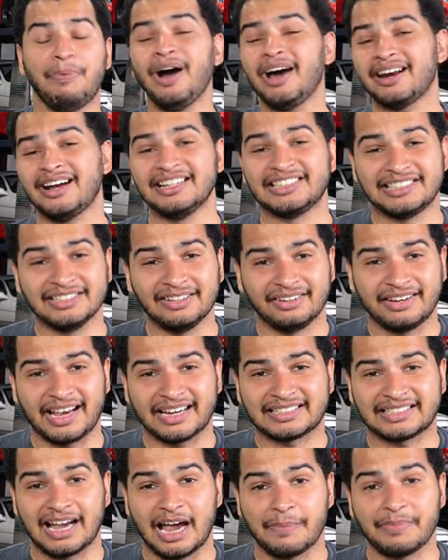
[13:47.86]
But until
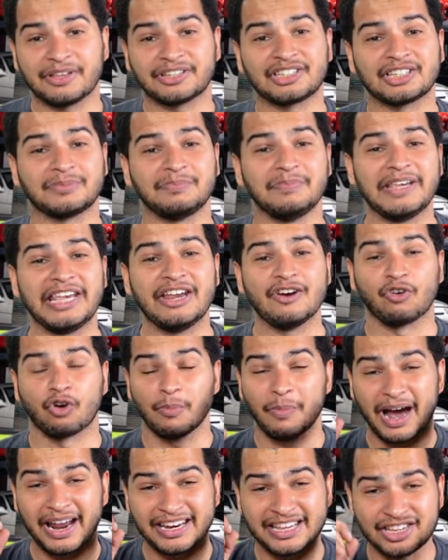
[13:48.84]
next time, this is me
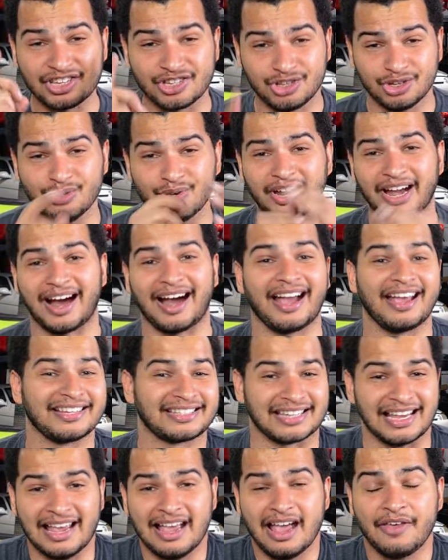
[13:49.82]
reminding you
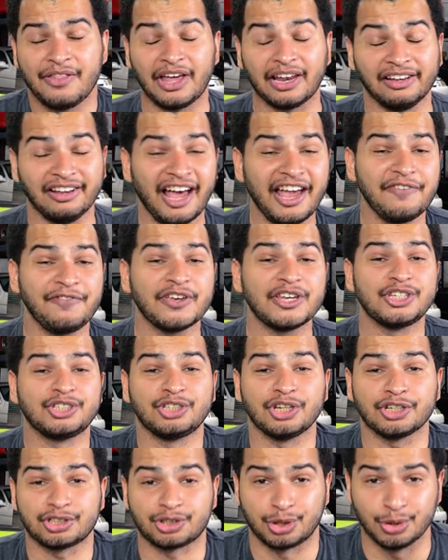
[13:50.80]
guys that life is
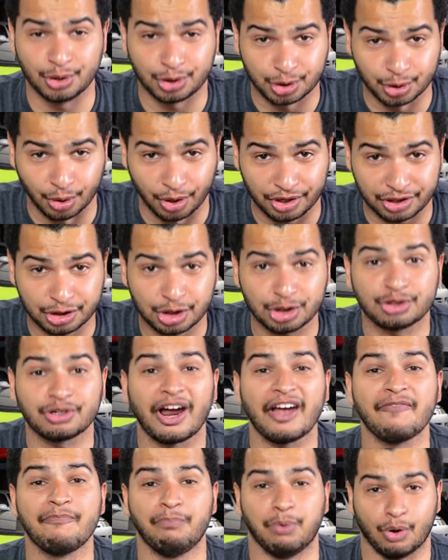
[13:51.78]
just too short to
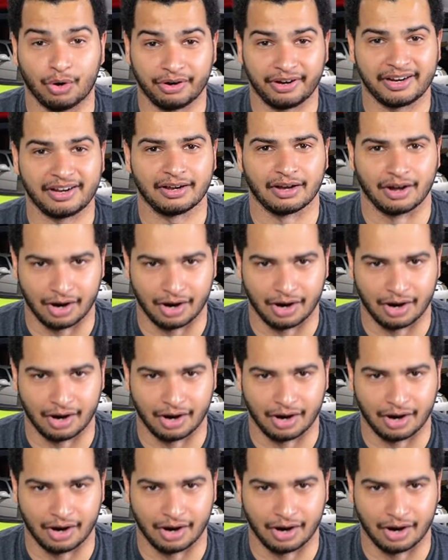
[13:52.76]
drive boring